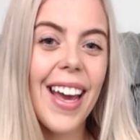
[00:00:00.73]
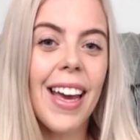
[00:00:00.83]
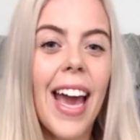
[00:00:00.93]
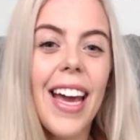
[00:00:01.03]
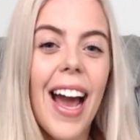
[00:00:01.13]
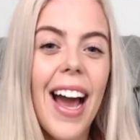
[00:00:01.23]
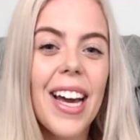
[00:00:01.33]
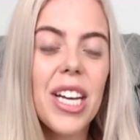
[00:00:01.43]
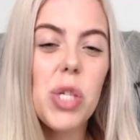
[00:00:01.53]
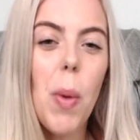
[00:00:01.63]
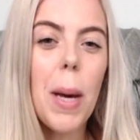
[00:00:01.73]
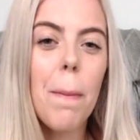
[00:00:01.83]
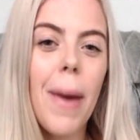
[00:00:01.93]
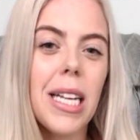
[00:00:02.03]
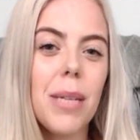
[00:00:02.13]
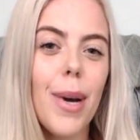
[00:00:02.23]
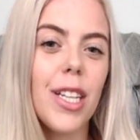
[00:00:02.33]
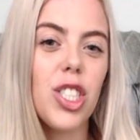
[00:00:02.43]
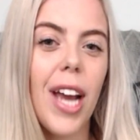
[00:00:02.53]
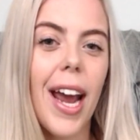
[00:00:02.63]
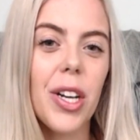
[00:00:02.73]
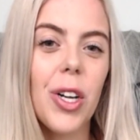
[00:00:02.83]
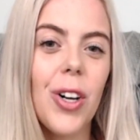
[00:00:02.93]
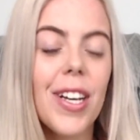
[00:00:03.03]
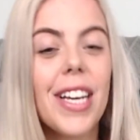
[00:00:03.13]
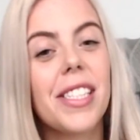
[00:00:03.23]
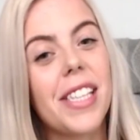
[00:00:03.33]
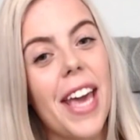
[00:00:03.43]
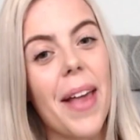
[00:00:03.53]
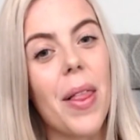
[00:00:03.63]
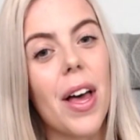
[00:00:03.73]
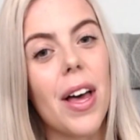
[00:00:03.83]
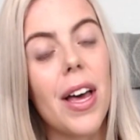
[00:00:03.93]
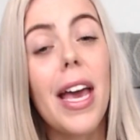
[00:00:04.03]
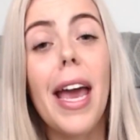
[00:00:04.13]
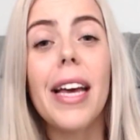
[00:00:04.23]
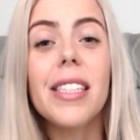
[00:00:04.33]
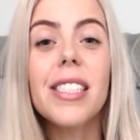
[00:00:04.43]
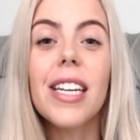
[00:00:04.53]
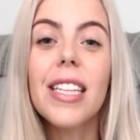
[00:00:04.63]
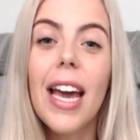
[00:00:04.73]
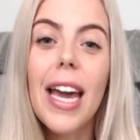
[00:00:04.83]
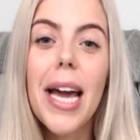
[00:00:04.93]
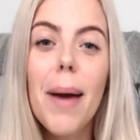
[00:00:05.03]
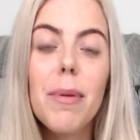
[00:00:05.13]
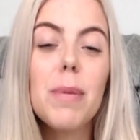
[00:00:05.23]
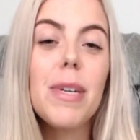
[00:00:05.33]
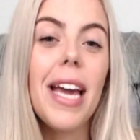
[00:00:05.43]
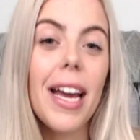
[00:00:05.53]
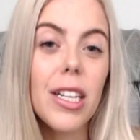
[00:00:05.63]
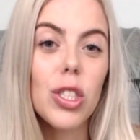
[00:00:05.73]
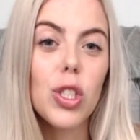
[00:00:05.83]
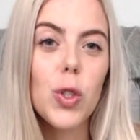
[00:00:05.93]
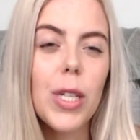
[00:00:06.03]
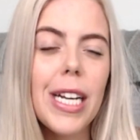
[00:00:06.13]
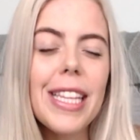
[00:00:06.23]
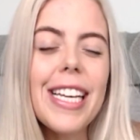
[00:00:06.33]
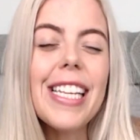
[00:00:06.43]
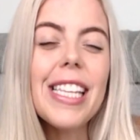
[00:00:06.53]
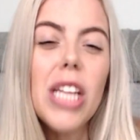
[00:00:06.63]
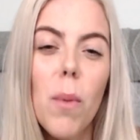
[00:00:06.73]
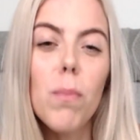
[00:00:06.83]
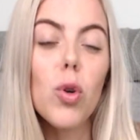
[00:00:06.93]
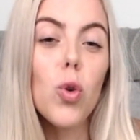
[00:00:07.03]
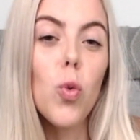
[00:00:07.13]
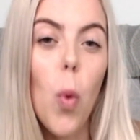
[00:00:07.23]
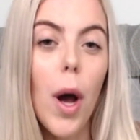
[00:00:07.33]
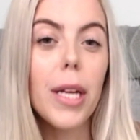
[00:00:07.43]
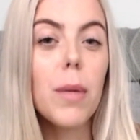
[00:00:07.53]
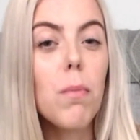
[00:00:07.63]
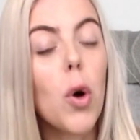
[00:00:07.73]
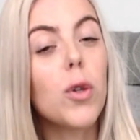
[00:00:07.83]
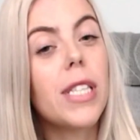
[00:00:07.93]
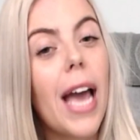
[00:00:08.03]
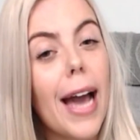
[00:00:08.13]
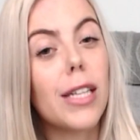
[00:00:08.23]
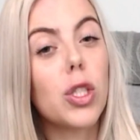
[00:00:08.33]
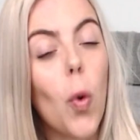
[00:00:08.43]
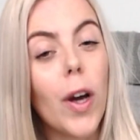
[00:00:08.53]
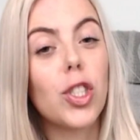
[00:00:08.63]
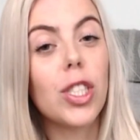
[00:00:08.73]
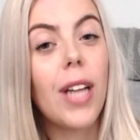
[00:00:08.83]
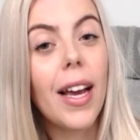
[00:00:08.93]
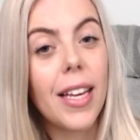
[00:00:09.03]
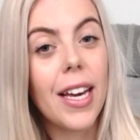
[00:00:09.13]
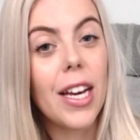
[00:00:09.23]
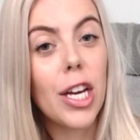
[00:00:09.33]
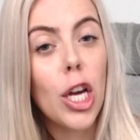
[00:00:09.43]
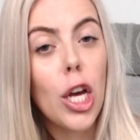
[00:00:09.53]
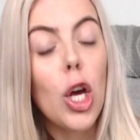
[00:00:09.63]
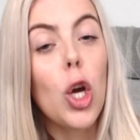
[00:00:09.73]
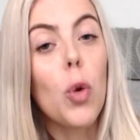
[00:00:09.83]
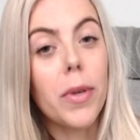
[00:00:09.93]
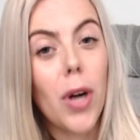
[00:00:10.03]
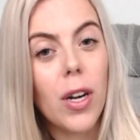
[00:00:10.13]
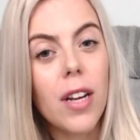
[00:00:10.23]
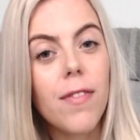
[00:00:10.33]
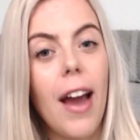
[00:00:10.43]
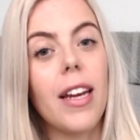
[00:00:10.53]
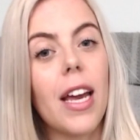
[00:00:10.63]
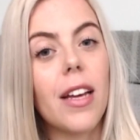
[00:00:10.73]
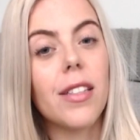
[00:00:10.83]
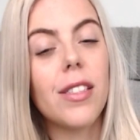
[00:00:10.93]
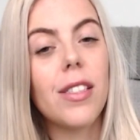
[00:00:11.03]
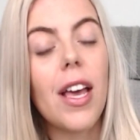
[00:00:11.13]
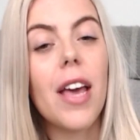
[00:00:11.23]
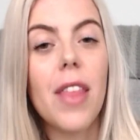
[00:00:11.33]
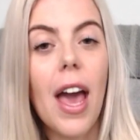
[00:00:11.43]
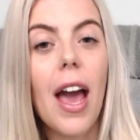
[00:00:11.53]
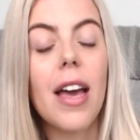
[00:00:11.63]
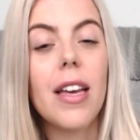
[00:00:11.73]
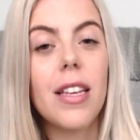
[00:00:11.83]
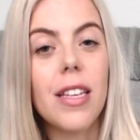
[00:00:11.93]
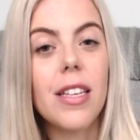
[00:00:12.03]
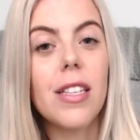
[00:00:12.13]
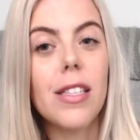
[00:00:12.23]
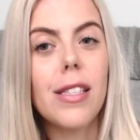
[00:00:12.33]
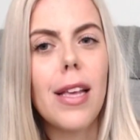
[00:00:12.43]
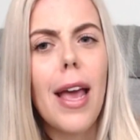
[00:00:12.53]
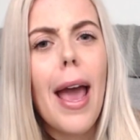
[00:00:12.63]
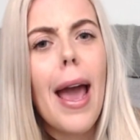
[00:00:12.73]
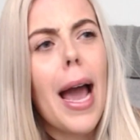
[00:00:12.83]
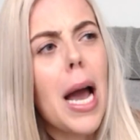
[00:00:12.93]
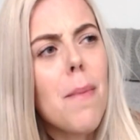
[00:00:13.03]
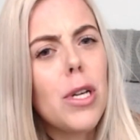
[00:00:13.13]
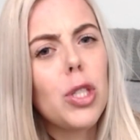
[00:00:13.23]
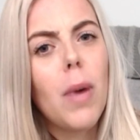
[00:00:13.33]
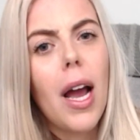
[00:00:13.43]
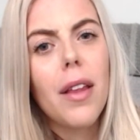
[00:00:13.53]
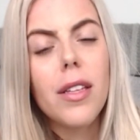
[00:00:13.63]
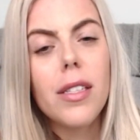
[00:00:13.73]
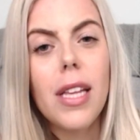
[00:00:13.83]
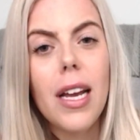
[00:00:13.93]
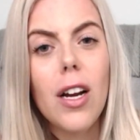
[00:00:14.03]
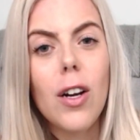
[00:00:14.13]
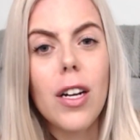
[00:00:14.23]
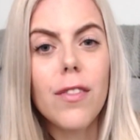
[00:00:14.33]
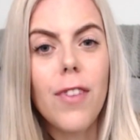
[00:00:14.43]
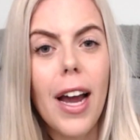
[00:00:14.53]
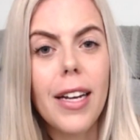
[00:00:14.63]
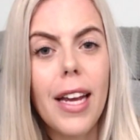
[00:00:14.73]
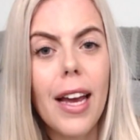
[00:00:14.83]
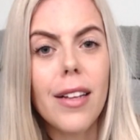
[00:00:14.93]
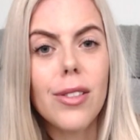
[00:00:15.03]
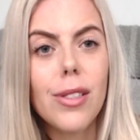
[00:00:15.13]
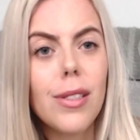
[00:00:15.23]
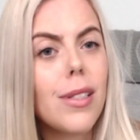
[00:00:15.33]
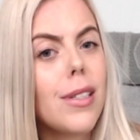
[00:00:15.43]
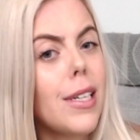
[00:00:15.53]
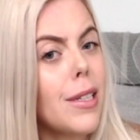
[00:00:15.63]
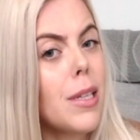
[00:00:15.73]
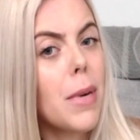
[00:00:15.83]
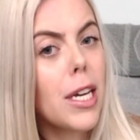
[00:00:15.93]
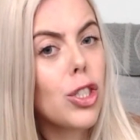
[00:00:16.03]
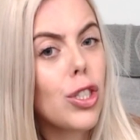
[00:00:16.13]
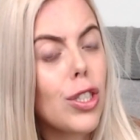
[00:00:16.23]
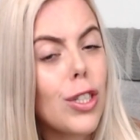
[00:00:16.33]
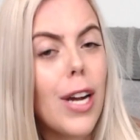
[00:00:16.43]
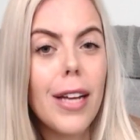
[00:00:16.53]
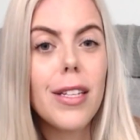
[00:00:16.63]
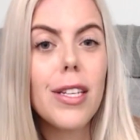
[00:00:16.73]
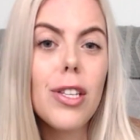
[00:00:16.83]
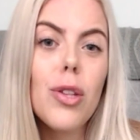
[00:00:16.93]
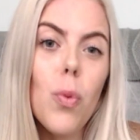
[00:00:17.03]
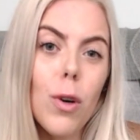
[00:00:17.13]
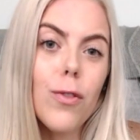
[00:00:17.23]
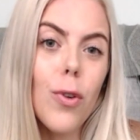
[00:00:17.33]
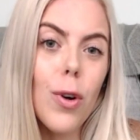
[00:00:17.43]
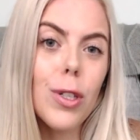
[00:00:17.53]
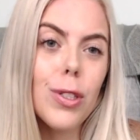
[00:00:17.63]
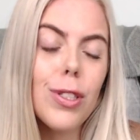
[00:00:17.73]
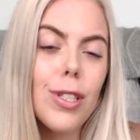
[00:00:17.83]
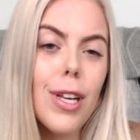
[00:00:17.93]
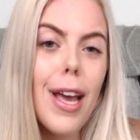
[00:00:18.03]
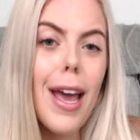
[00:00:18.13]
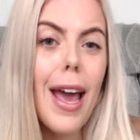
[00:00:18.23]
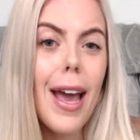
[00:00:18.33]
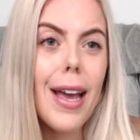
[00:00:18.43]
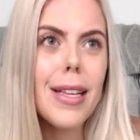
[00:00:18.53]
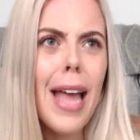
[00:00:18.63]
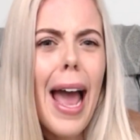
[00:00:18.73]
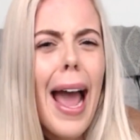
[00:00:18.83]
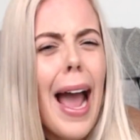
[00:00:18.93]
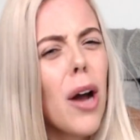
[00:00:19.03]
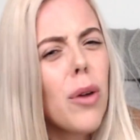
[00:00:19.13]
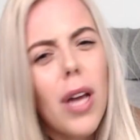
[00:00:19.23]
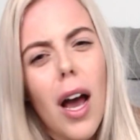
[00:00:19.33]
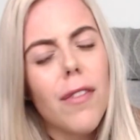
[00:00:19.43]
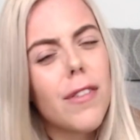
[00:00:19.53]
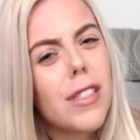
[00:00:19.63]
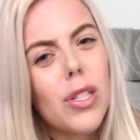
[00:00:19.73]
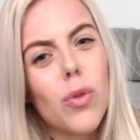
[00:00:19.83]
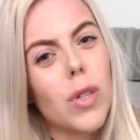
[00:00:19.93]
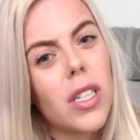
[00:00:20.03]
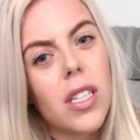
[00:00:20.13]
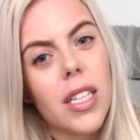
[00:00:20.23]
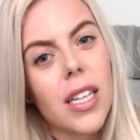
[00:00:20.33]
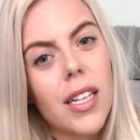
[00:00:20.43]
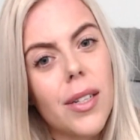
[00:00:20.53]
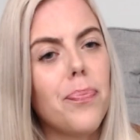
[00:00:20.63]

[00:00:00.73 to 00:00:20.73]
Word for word: Hey guys, welcome back to my channel. It's Kaila, and today I'm going to be answering the number one most asked question I get regarding finance, and that is how much math is there in finance in the major and in the workforce, and how tough is it really?